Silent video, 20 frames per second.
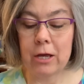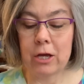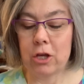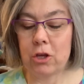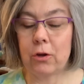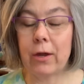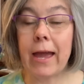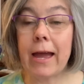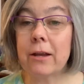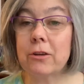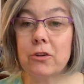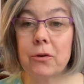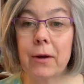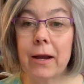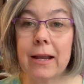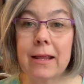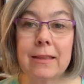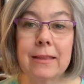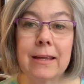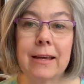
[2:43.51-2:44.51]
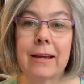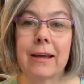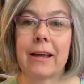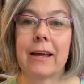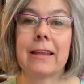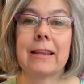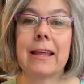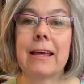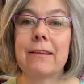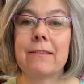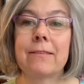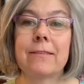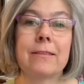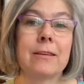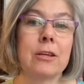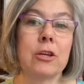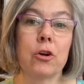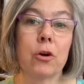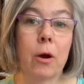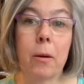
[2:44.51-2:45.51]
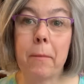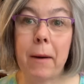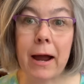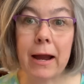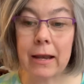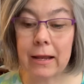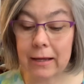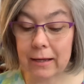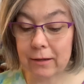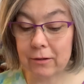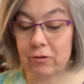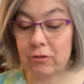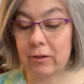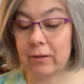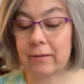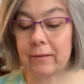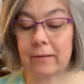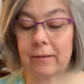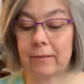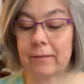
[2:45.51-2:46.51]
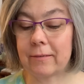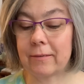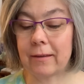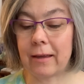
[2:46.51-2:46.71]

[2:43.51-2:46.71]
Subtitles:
you can't do anything unless you're abiding in Jesus,